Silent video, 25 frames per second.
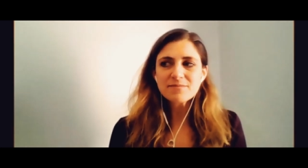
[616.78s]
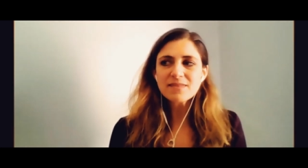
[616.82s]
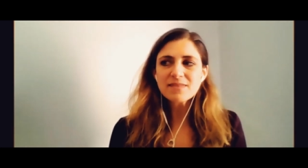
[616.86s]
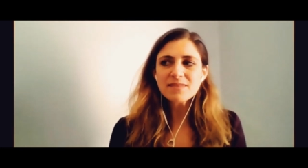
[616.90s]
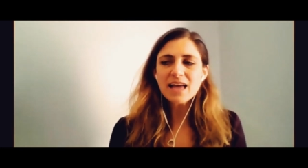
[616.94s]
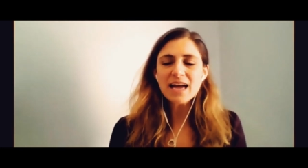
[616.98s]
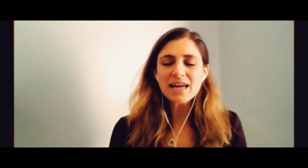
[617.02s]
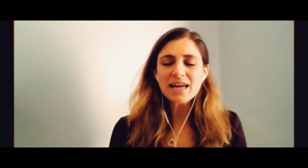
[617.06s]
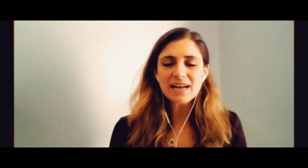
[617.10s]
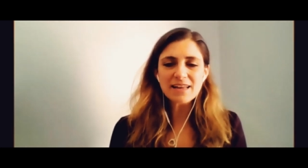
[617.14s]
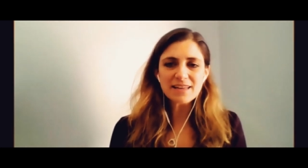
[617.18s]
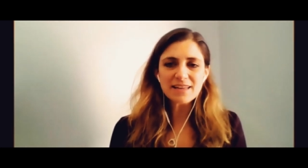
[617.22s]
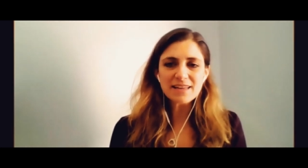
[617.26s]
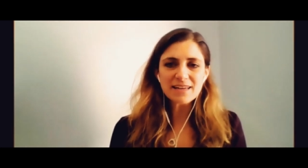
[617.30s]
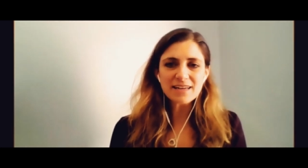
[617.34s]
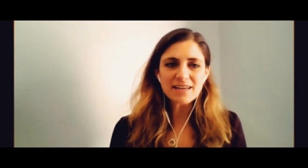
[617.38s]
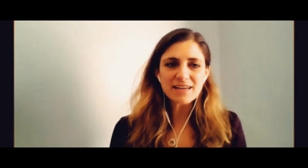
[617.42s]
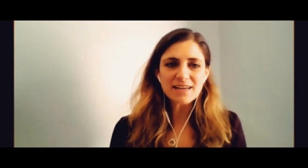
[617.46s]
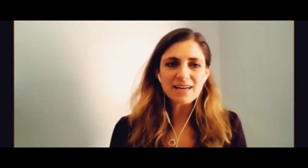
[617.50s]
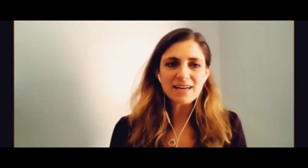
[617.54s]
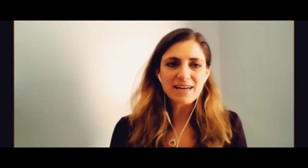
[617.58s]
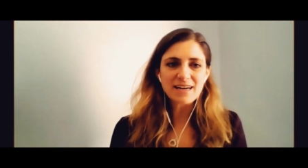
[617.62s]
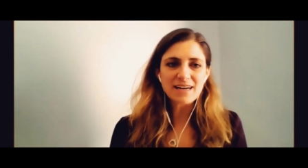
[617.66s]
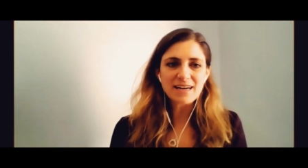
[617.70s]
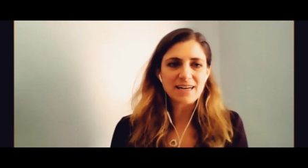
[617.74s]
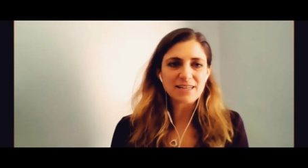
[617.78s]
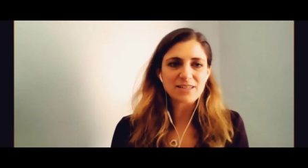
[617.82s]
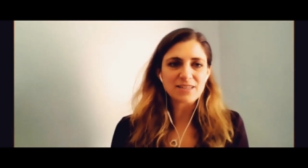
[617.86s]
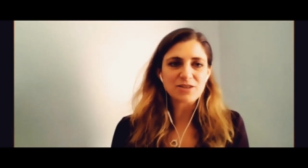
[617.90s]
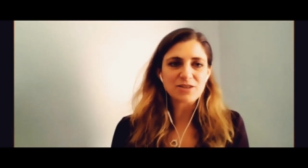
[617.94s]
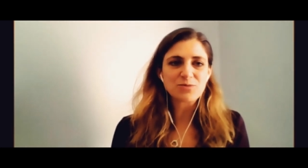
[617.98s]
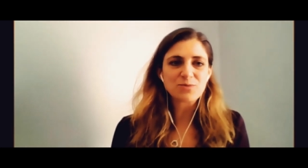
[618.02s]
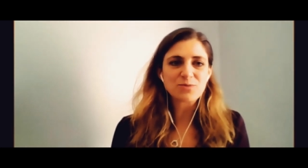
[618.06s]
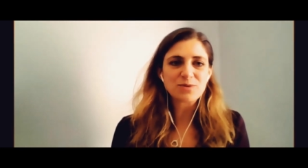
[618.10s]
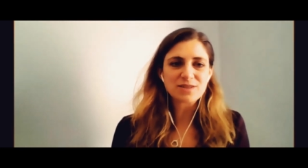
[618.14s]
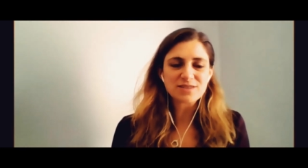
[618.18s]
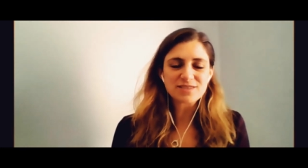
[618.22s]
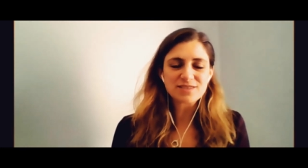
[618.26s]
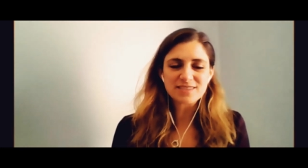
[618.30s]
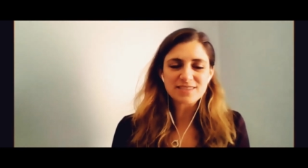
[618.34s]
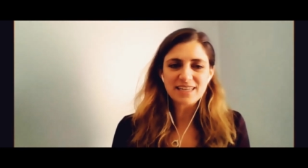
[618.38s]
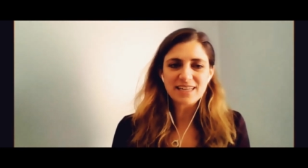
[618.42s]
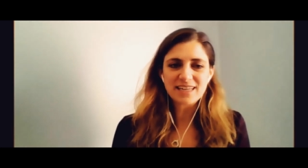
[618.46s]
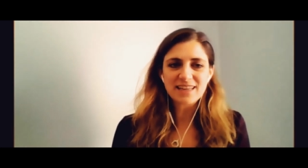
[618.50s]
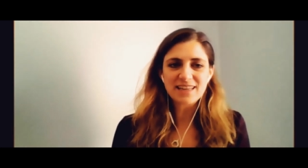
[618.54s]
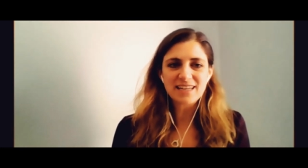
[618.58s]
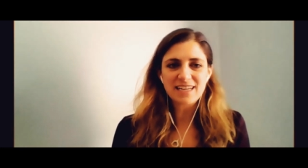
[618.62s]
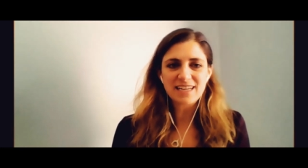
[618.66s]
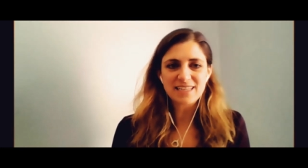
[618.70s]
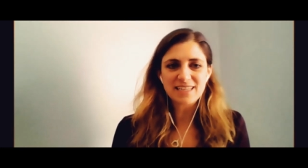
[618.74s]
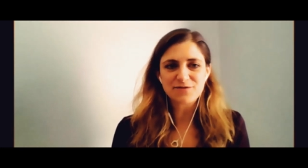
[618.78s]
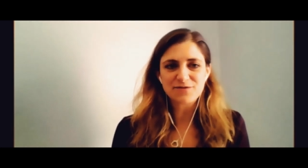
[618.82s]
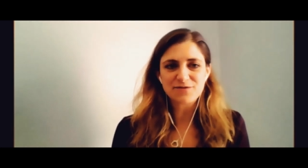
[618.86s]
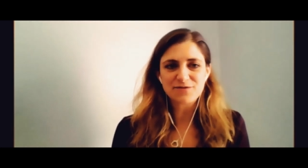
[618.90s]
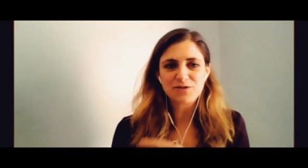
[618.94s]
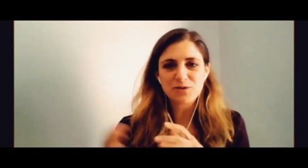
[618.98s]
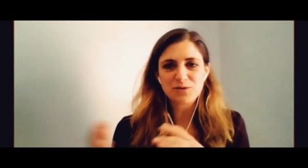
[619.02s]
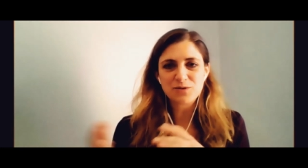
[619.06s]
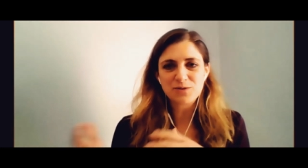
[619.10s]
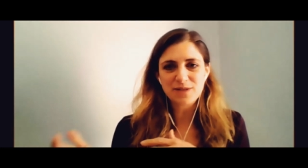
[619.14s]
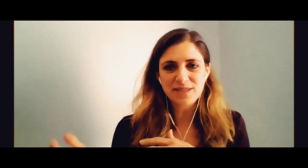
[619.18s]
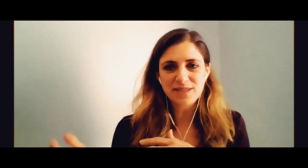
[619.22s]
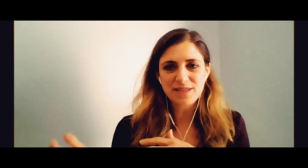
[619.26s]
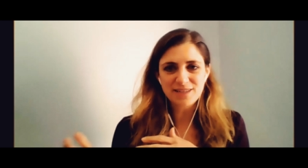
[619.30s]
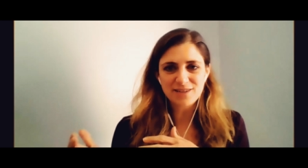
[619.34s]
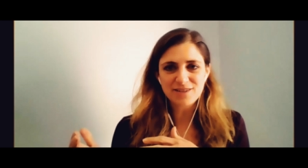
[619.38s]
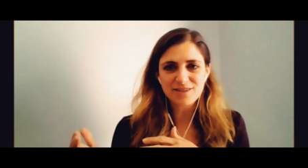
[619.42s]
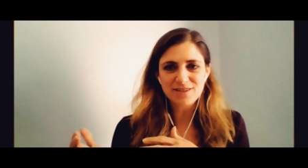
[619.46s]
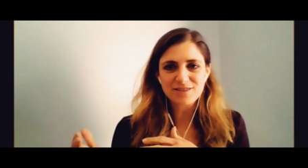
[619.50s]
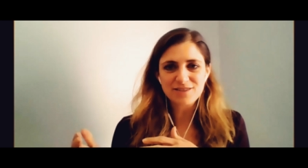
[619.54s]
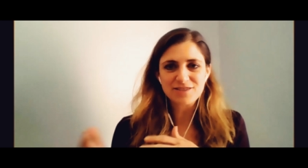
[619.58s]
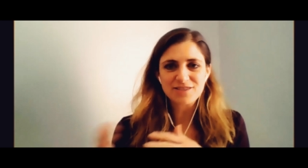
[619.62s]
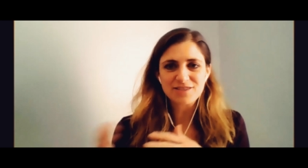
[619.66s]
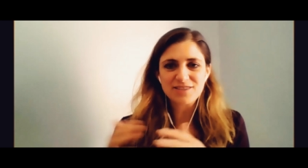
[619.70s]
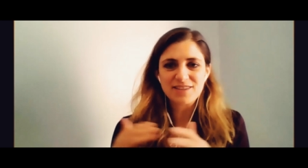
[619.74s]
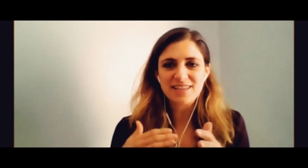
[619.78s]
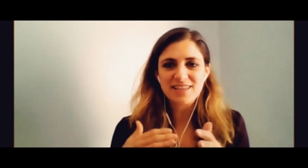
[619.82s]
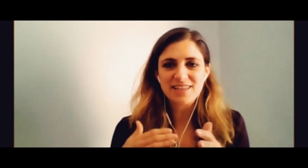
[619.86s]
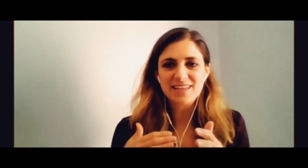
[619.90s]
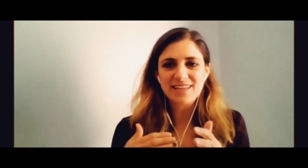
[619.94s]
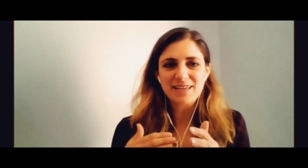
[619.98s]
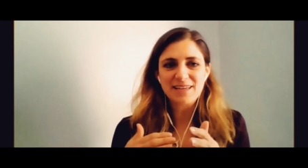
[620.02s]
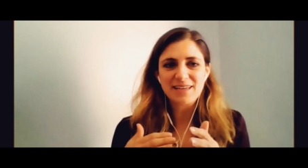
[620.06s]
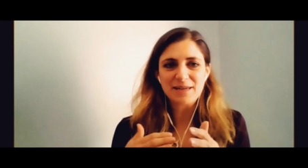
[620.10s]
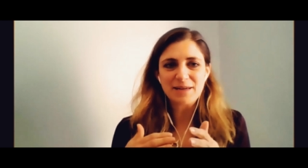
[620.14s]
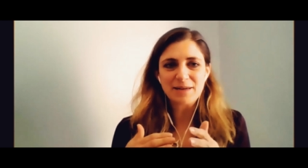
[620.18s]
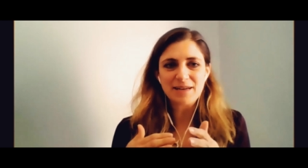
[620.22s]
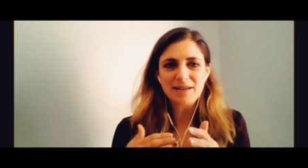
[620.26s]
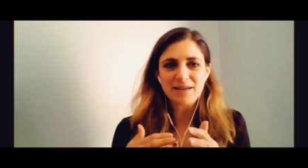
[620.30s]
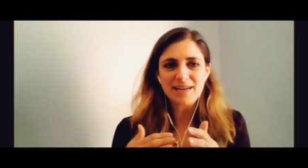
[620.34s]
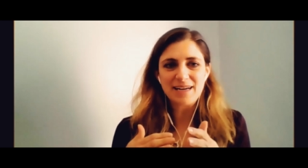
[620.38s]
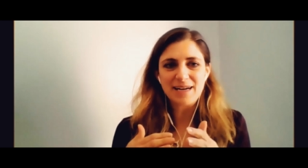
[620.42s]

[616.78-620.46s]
And I think you will see in the next few years, the